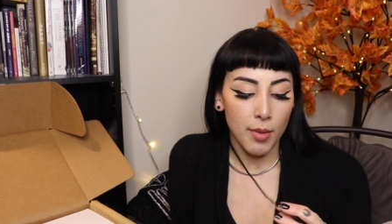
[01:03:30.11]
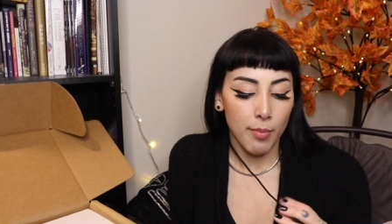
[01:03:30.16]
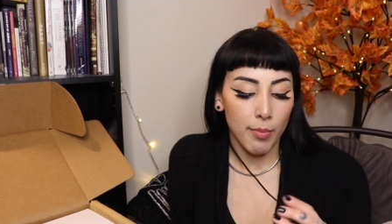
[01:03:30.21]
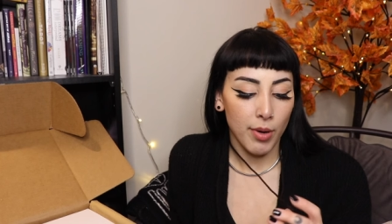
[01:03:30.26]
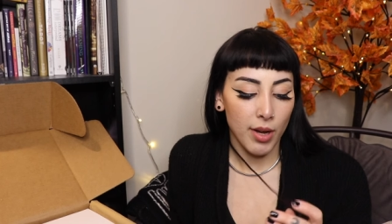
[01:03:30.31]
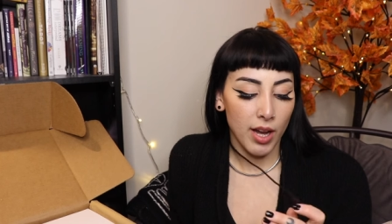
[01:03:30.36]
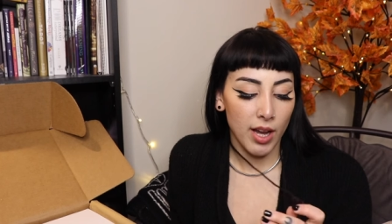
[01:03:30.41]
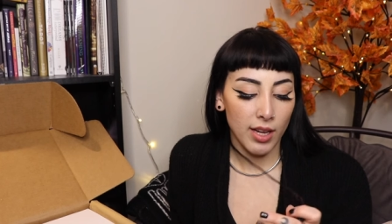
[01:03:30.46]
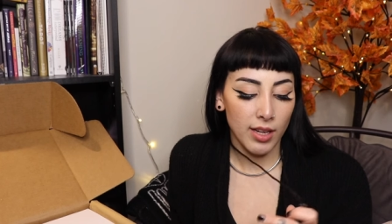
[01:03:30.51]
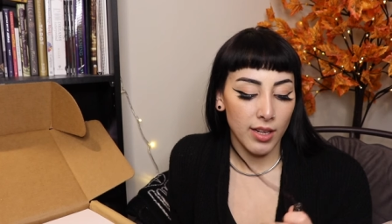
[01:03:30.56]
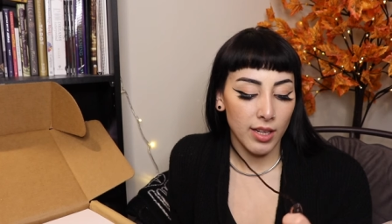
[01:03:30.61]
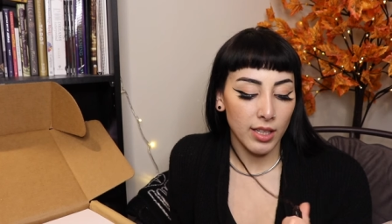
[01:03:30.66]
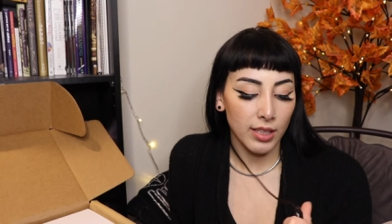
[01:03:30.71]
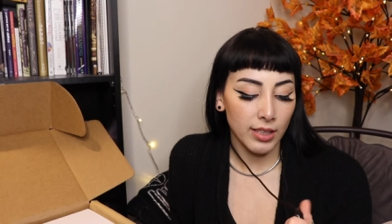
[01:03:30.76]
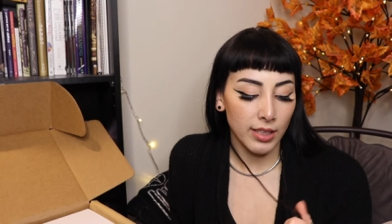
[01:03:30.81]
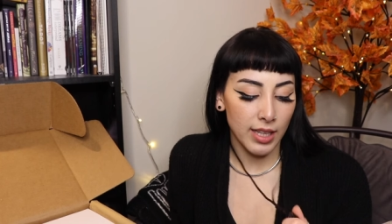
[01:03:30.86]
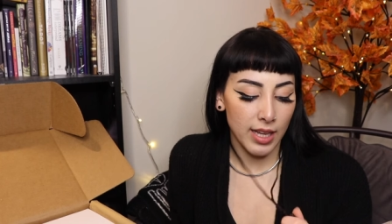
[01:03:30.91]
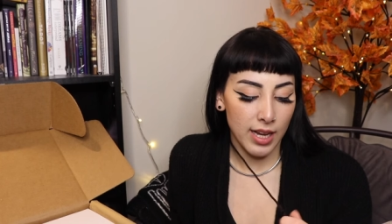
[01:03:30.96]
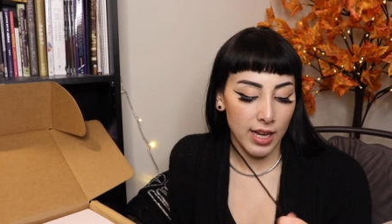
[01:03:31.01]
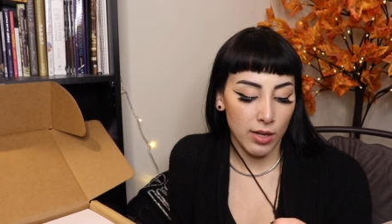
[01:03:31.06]
But I
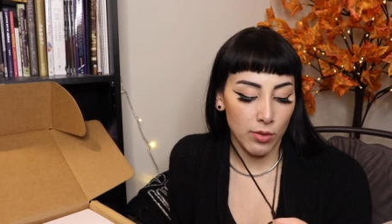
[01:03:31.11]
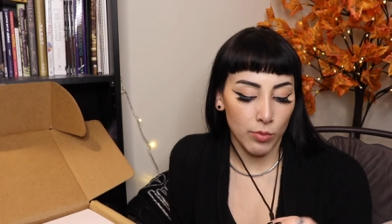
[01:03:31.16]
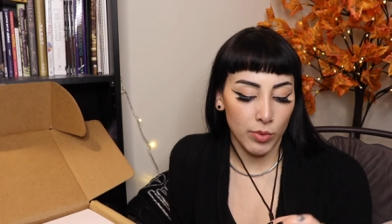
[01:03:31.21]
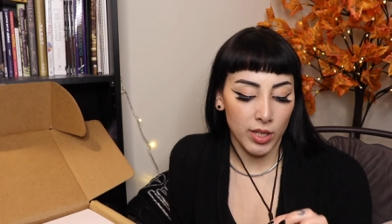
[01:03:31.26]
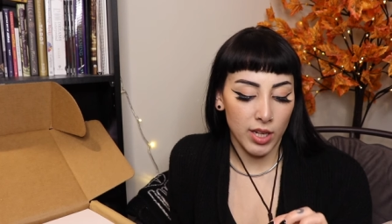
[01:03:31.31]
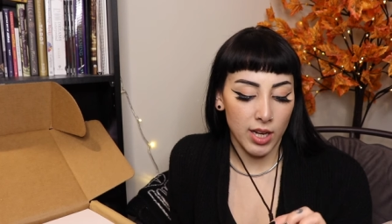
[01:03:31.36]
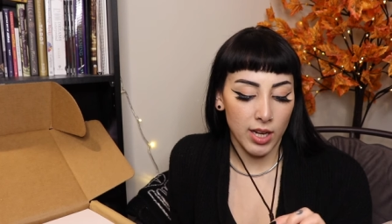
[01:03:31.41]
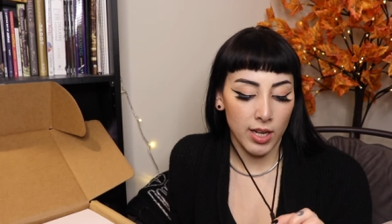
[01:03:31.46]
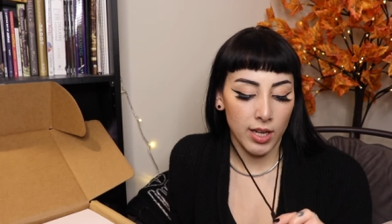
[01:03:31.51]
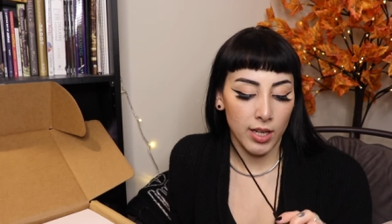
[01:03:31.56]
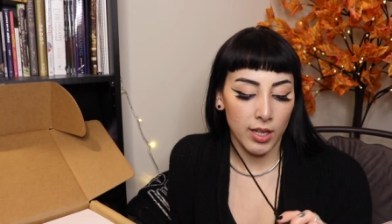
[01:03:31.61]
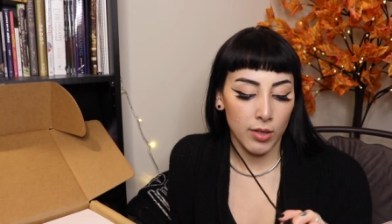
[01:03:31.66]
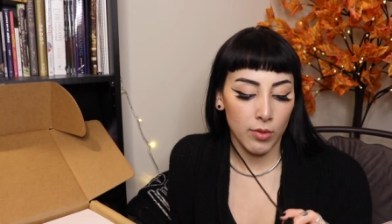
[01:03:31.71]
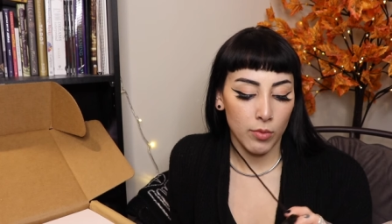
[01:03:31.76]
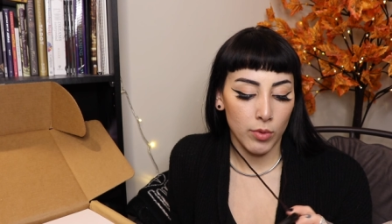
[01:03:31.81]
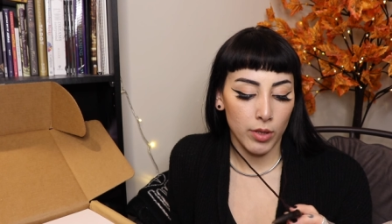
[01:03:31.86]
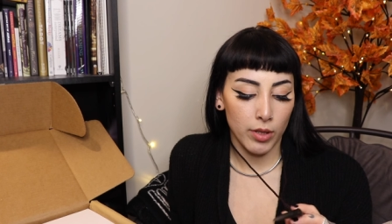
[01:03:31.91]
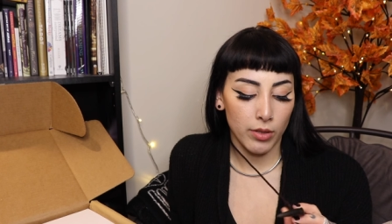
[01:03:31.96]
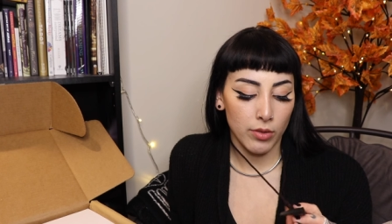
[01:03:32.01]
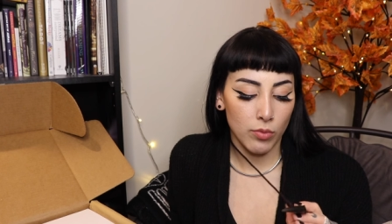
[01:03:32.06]
got that when I
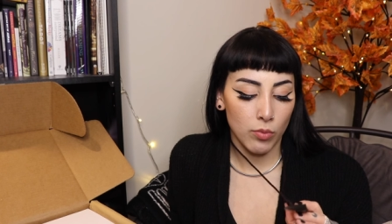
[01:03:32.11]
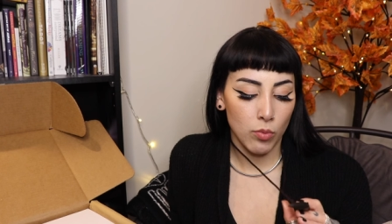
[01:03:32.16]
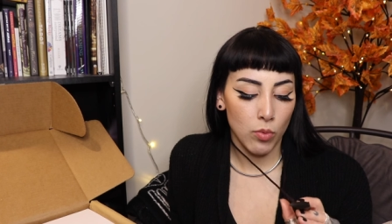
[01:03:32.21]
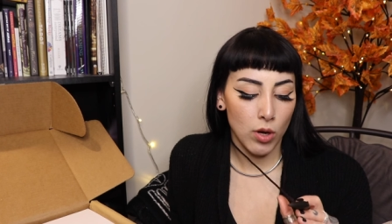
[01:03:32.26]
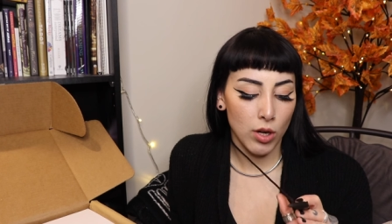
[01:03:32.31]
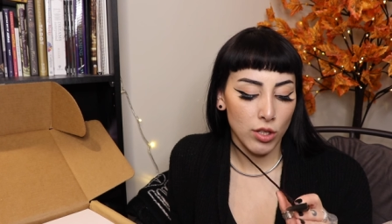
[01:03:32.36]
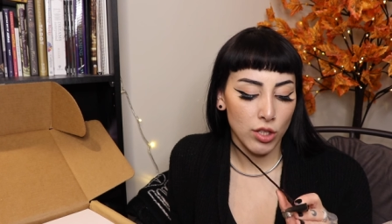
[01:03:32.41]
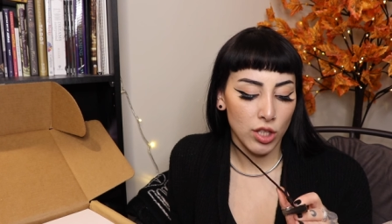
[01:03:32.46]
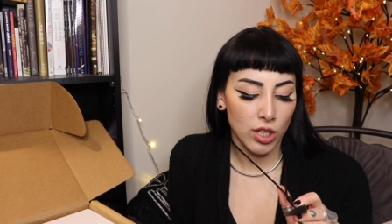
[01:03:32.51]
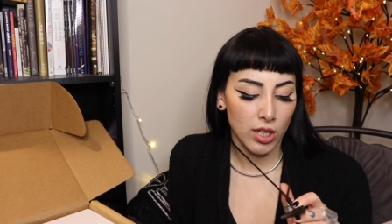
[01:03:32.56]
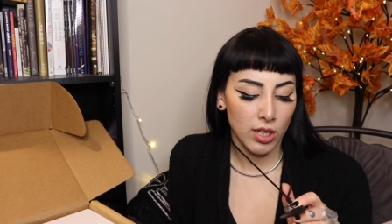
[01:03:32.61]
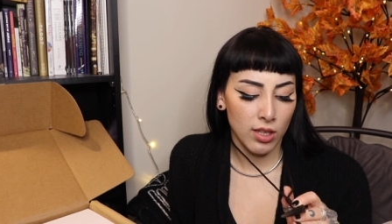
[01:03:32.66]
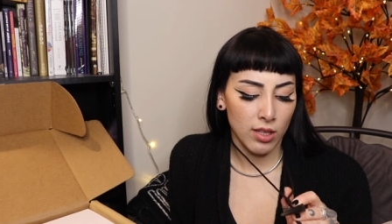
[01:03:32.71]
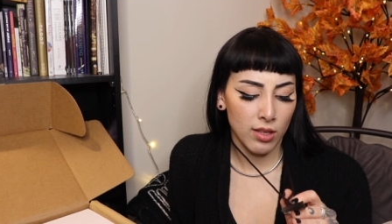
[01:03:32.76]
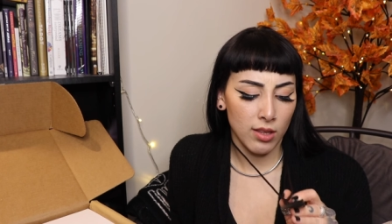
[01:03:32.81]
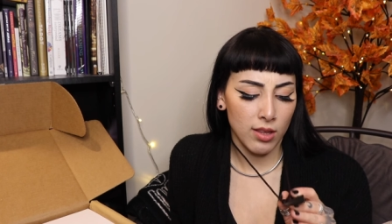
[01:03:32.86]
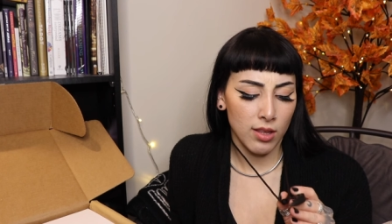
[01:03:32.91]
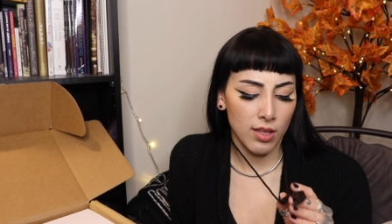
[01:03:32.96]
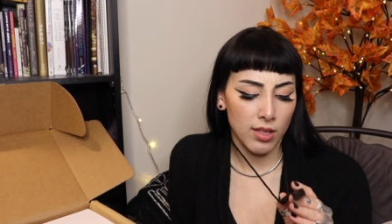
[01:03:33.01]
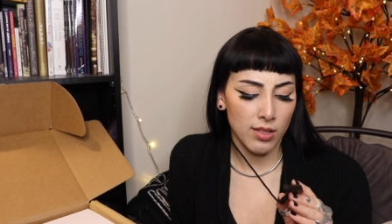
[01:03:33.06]
was watching
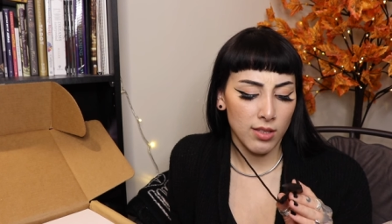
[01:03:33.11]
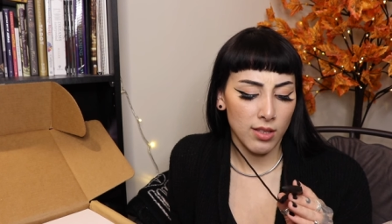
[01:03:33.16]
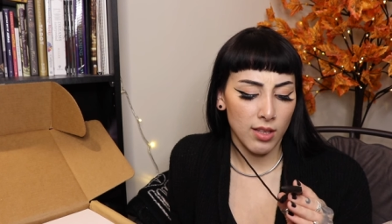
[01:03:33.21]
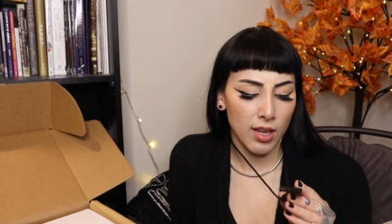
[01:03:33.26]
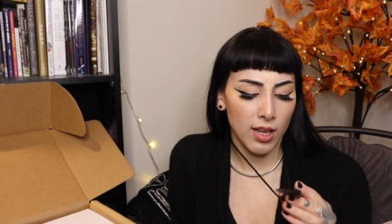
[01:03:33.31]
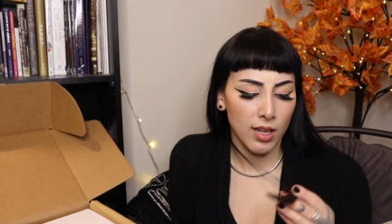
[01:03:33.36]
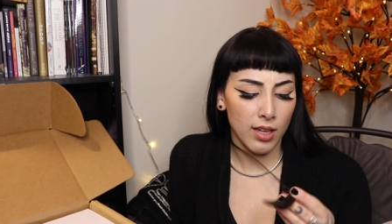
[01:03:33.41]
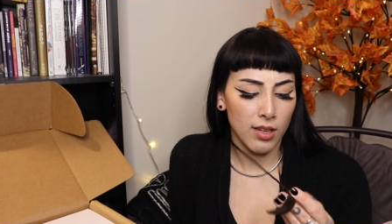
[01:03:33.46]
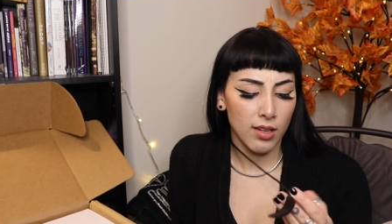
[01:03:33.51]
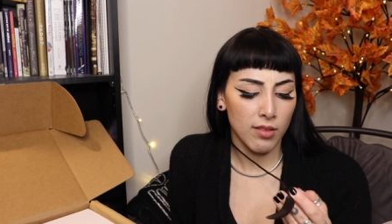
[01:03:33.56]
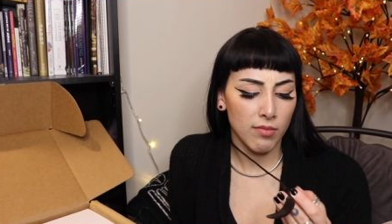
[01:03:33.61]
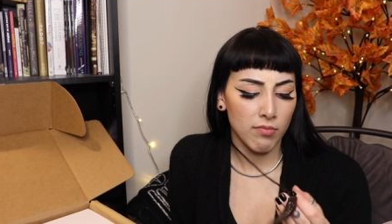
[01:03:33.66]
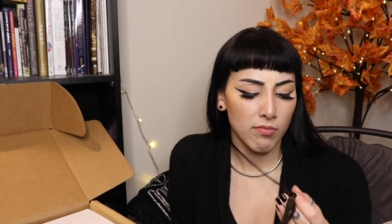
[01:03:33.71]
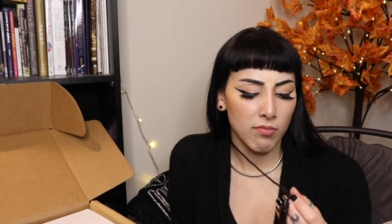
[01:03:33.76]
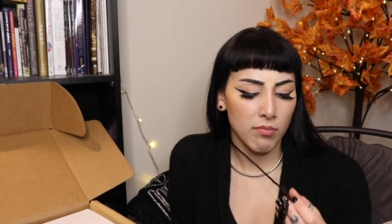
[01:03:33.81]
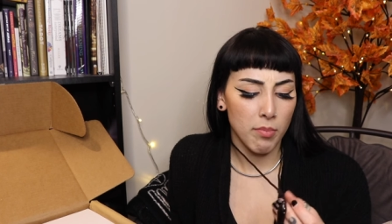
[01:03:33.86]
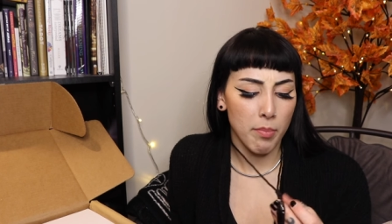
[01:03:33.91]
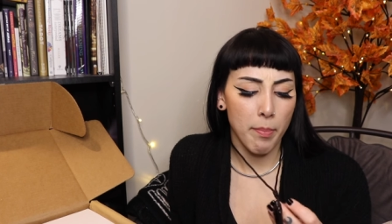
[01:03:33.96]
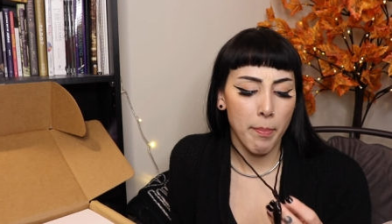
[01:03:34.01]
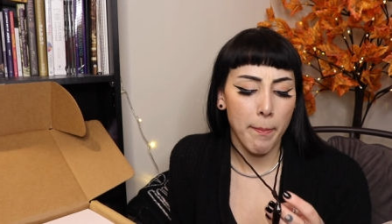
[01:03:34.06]
this like
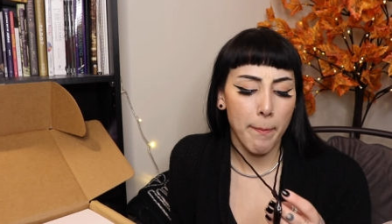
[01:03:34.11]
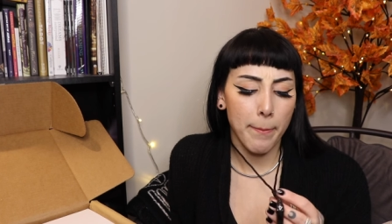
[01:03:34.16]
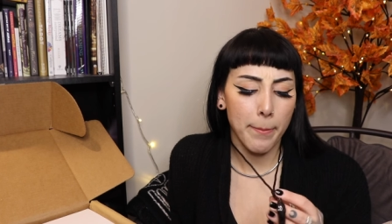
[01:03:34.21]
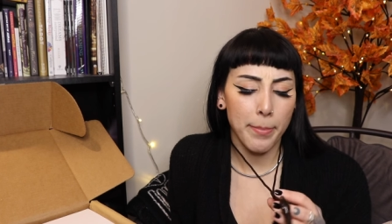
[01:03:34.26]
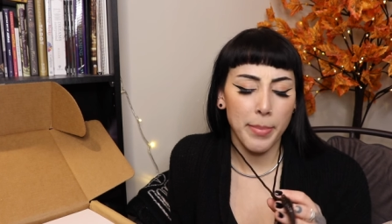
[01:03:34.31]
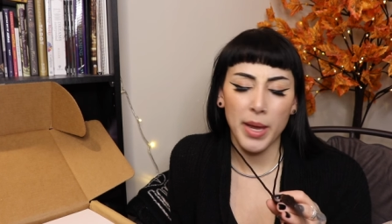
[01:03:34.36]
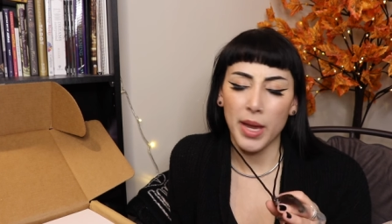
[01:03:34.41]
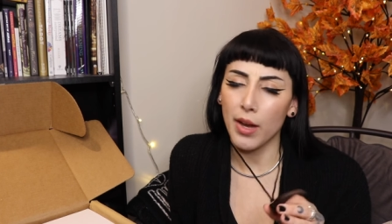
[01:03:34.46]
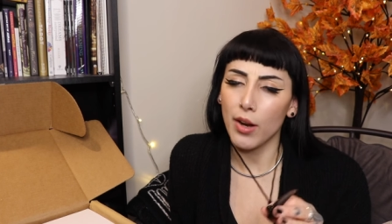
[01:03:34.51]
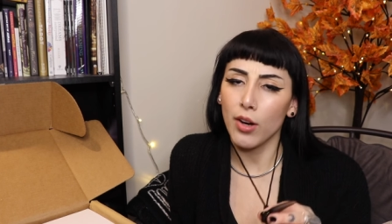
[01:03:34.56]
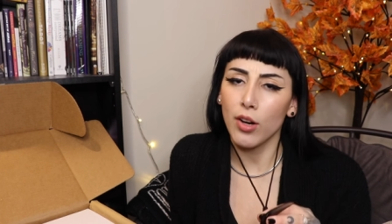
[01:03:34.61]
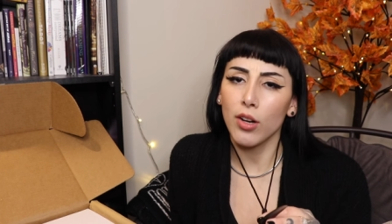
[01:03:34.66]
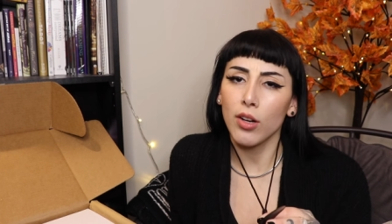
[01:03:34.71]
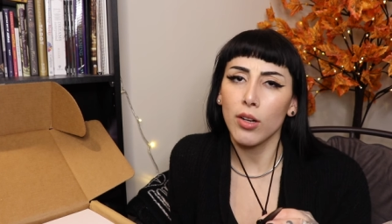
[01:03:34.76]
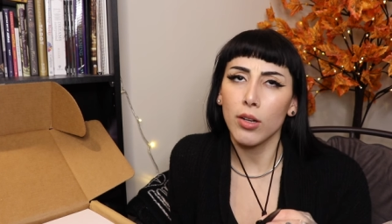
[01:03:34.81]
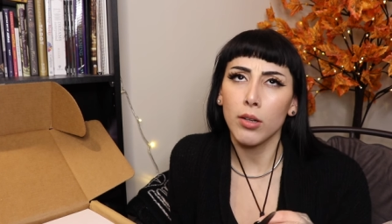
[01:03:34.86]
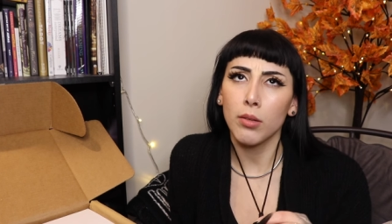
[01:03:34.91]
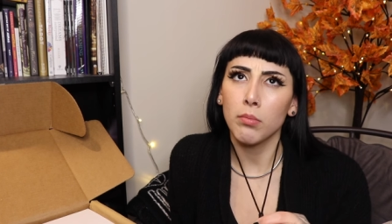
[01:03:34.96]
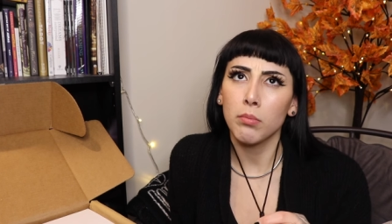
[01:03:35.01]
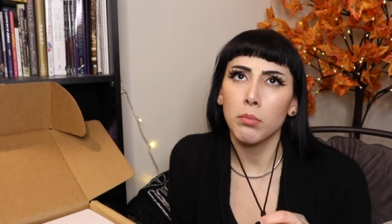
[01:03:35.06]

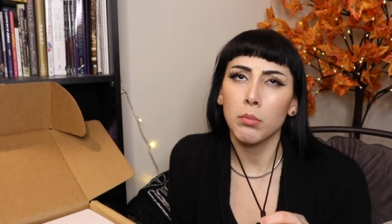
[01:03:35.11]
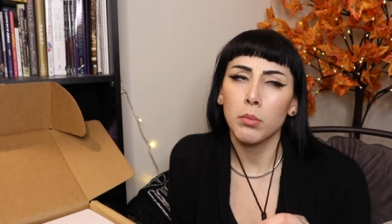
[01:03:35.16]
bear,